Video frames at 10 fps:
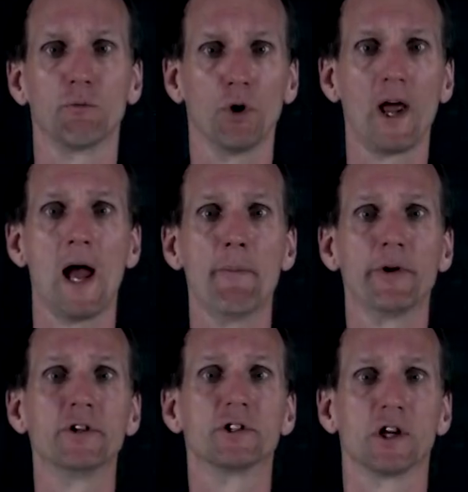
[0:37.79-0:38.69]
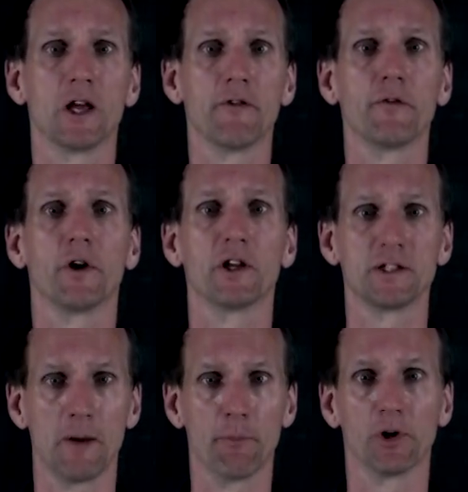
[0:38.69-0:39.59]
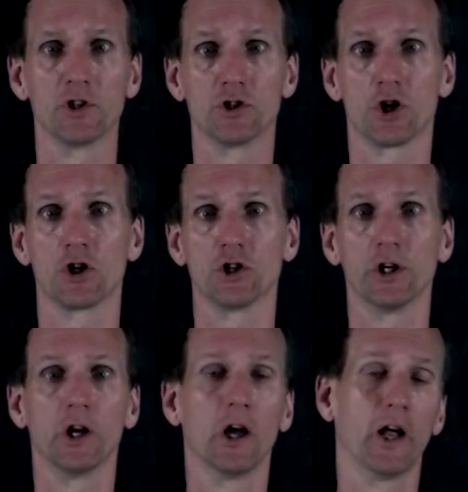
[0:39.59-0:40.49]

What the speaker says: what happens if a sample is charging.